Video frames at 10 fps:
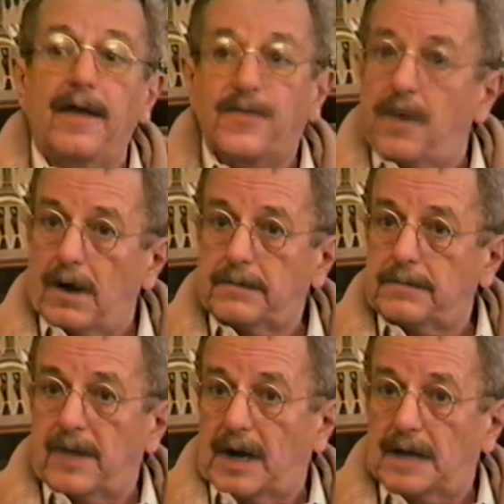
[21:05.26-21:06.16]
They
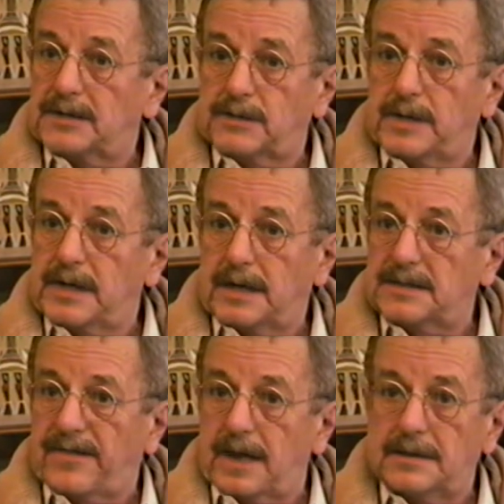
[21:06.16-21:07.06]
thought The Last 2
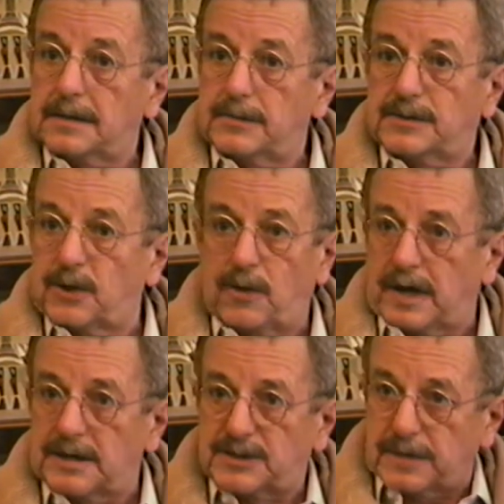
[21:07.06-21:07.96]
Days of Isaac was the
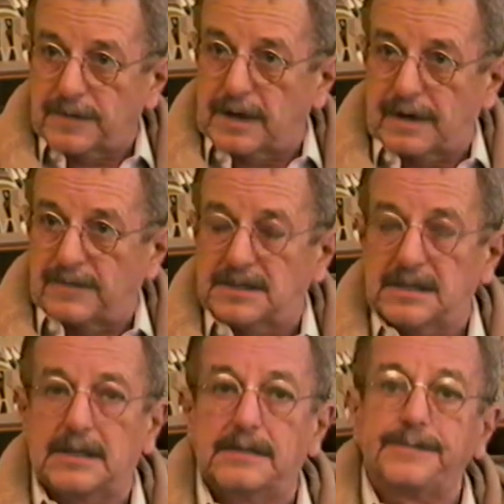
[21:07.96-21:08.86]
greatest thing they'd ever
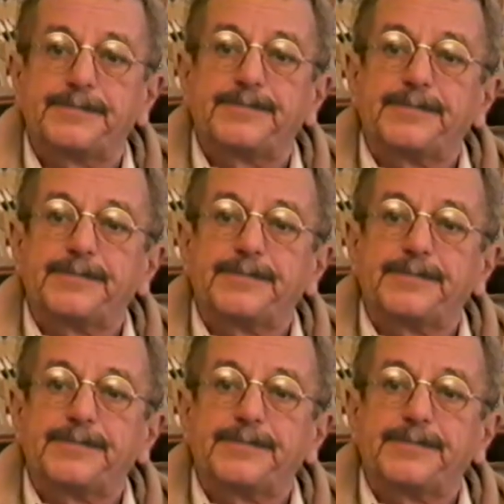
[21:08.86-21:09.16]
seen.